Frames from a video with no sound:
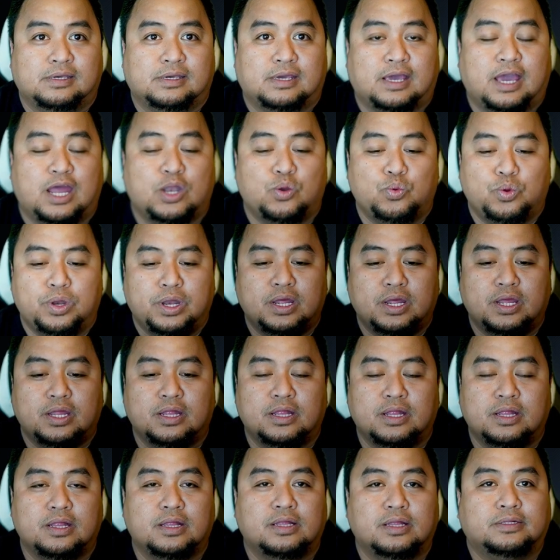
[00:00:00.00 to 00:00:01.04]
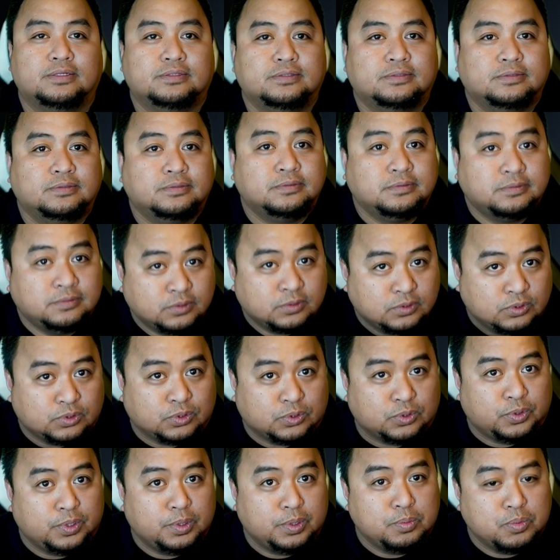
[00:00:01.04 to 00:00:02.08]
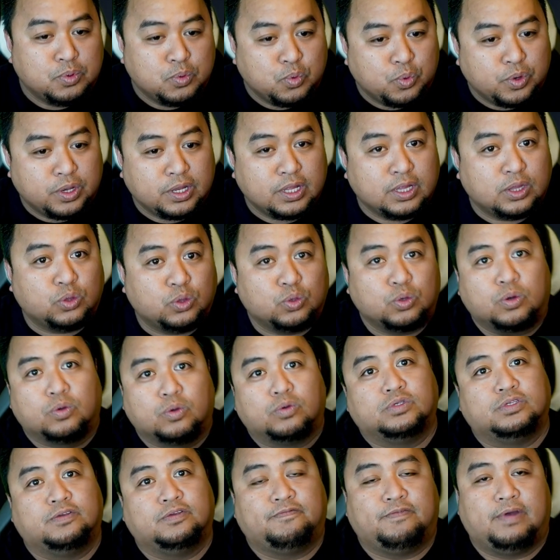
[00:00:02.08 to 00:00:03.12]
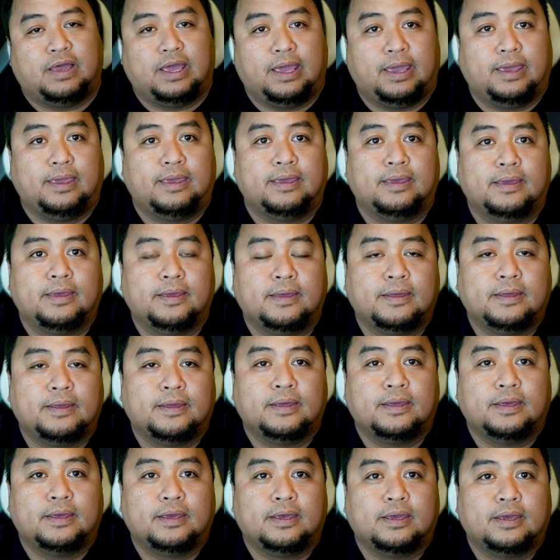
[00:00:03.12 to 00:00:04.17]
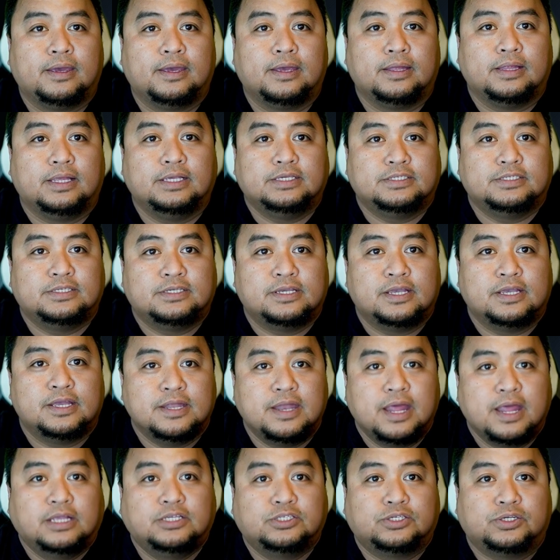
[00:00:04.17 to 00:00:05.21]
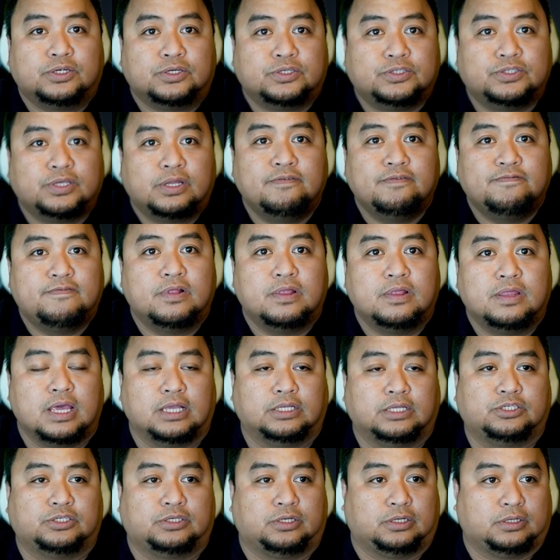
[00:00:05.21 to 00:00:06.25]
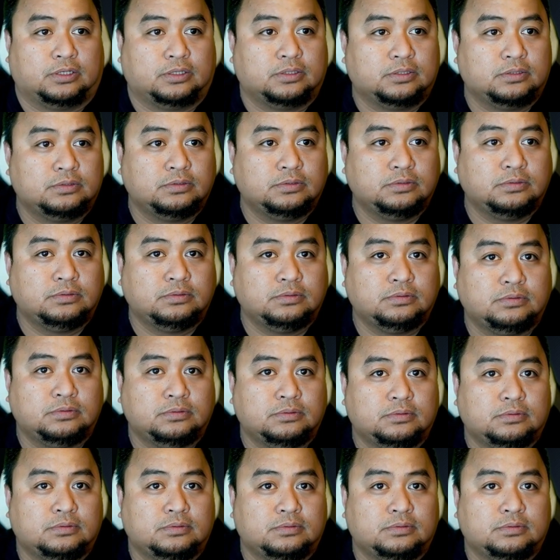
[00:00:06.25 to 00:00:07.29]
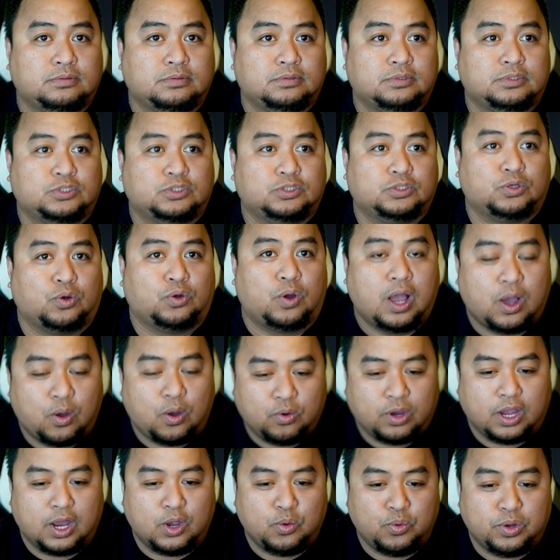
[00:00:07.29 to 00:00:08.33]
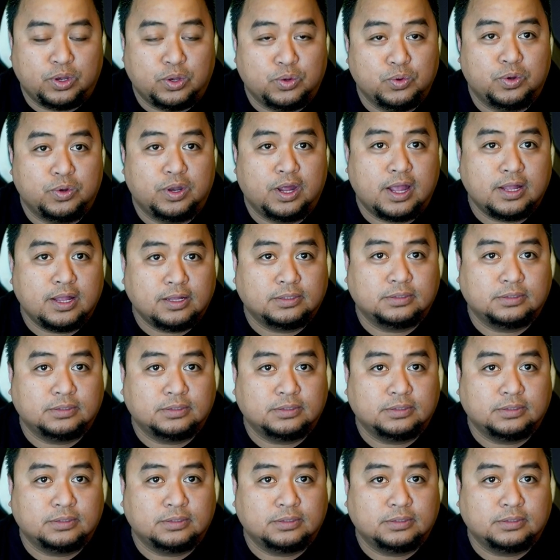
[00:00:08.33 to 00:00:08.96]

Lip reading: and we need to remove, we need to crucify this nature, sinful nature. So how can we do that?